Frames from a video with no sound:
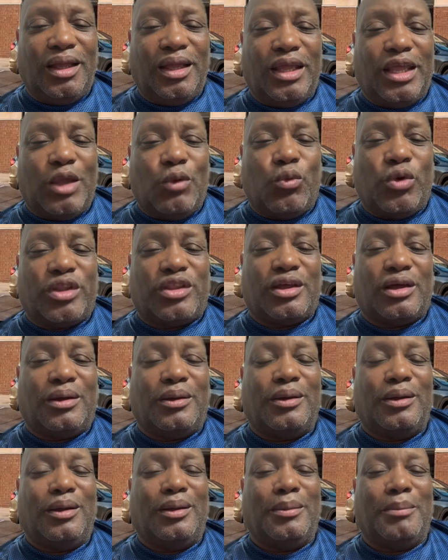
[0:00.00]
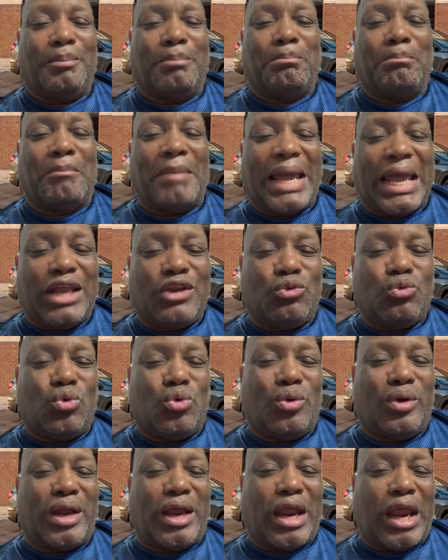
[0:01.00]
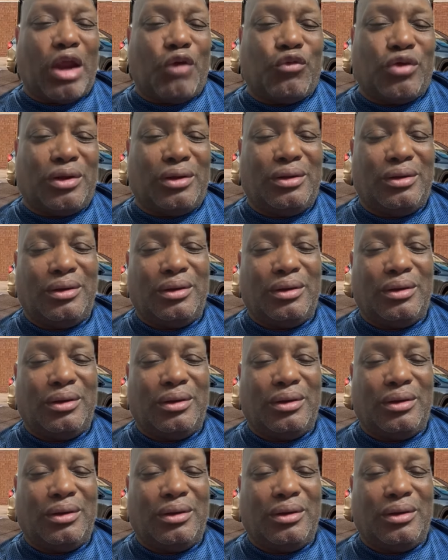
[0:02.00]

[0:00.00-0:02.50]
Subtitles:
it was a manual error?